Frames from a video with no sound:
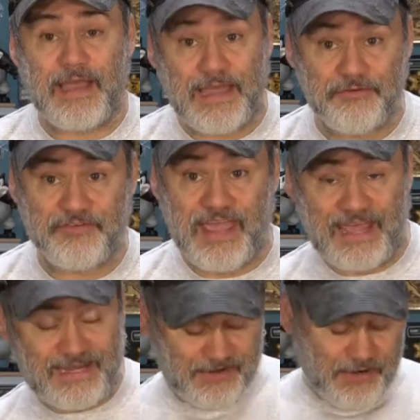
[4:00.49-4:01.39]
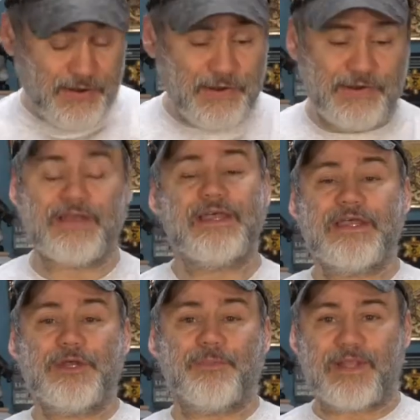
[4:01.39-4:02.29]
to either side here.
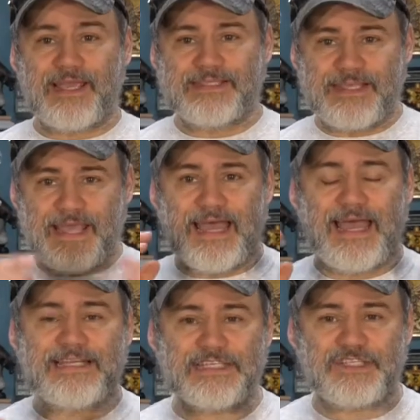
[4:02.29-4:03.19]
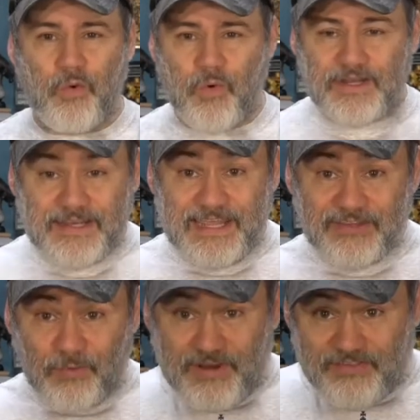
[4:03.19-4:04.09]
But like I said, I just don't want it to
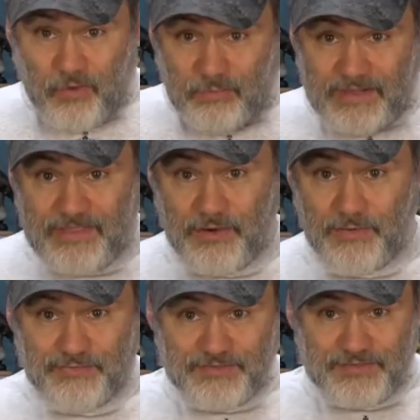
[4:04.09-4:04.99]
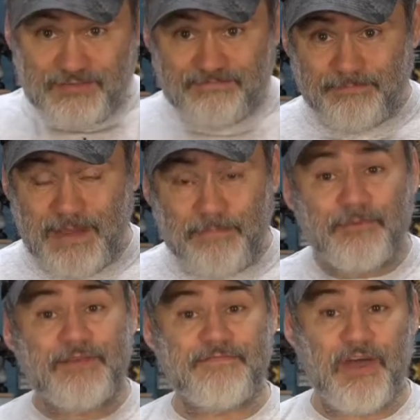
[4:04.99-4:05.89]
get to where it's only those
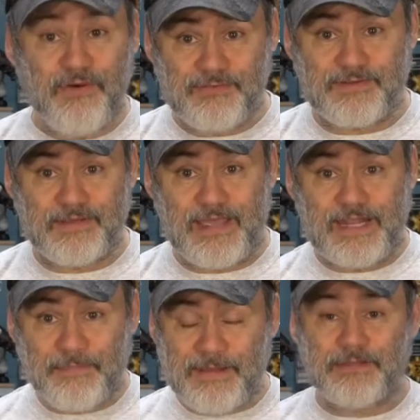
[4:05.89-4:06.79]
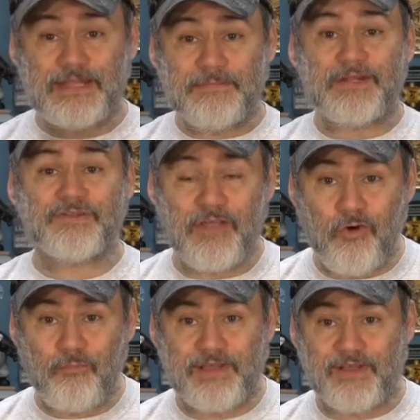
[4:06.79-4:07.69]
people that vote and the people in the middle
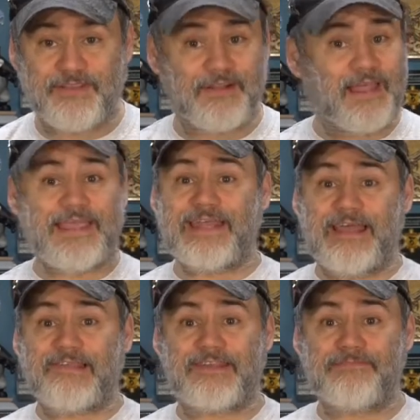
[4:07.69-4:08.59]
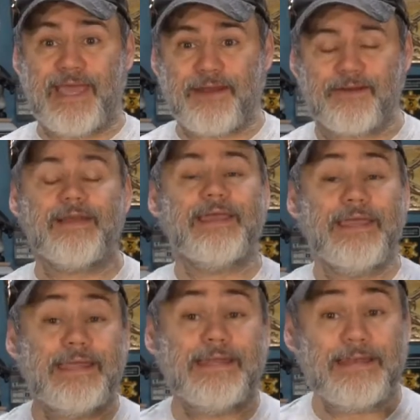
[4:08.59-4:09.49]
don't because they're like, it doesn't matter.
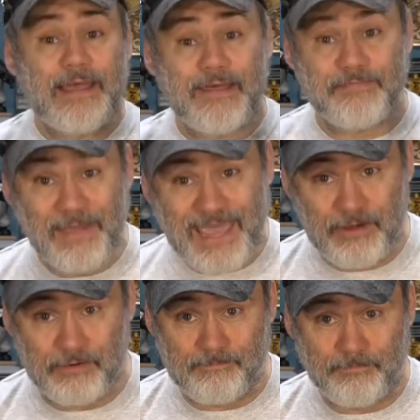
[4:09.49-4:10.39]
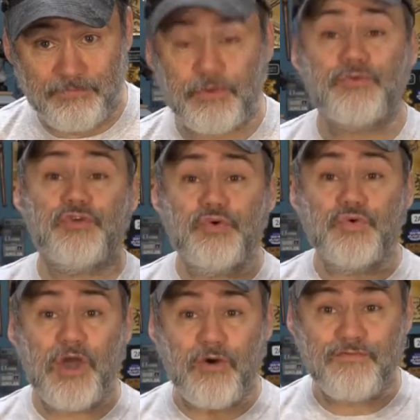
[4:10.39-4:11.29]
It does matter. So
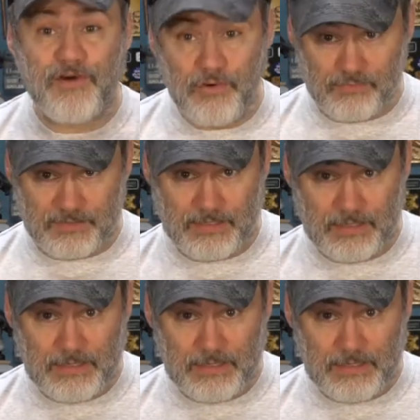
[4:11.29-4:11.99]
do go vote.